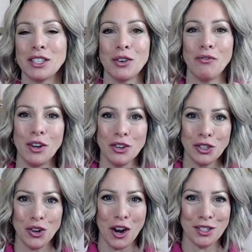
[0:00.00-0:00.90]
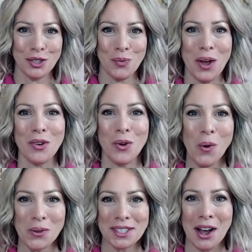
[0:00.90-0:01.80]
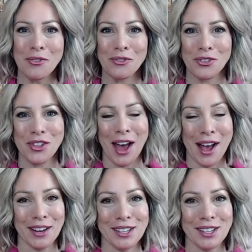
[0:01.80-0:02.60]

So fingers crossed the weather holds out for that,